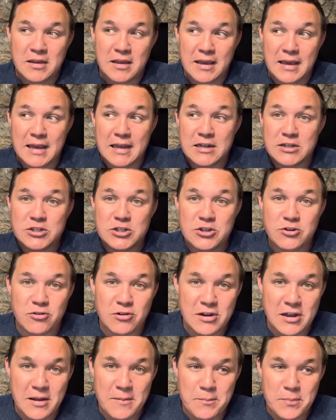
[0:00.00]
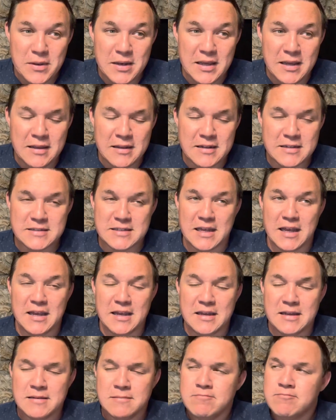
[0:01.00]
into your company, and it's
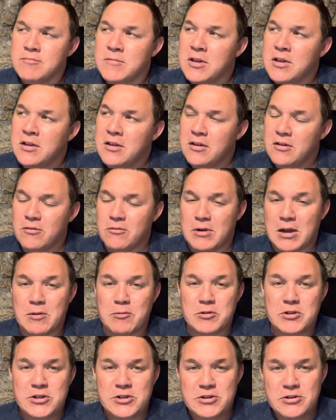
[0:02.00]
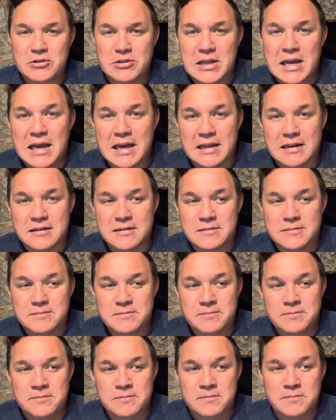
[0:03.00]
like, why would you do that?
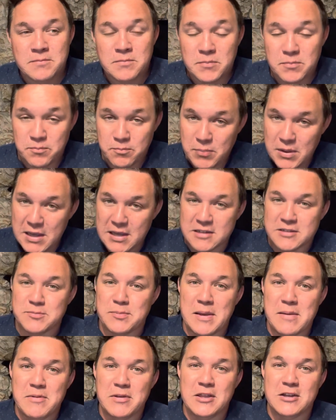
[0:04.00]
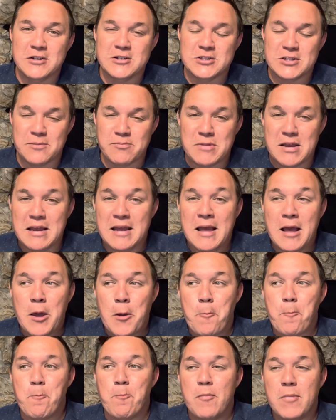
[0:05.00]
Because maybe there's something
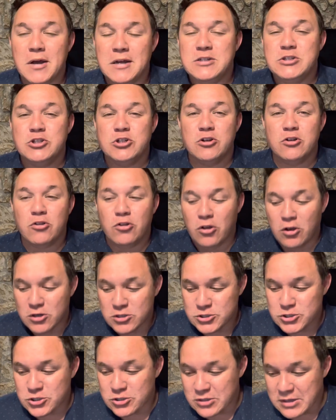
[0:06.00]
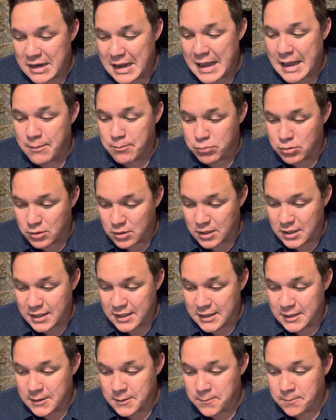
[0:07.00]
much larger at
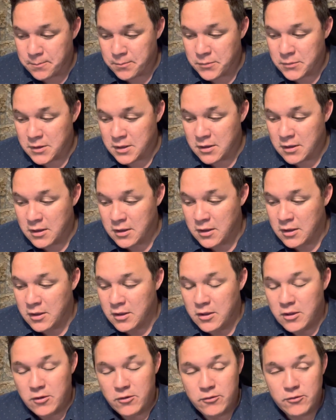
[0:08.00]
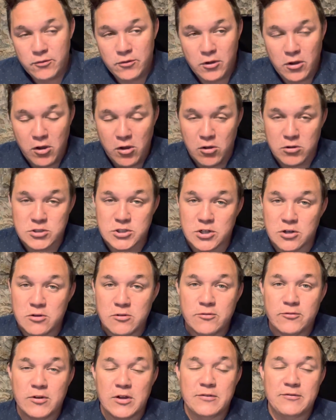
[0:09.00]
play. Also,
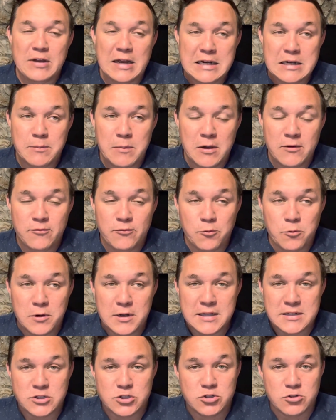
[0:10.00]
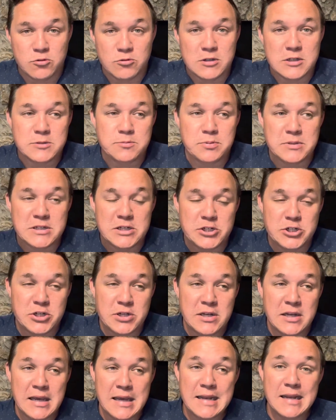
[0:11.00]
fun fact about Ford, it sold its
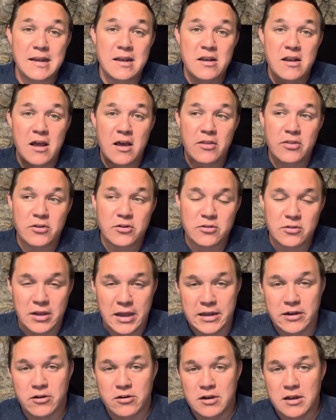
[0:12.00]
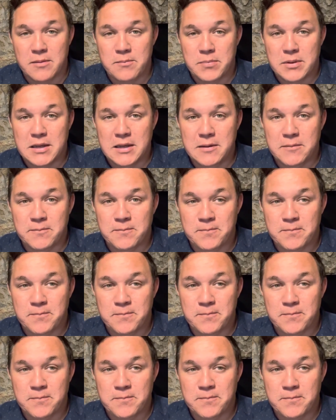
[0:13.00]
position in another LiDAR company.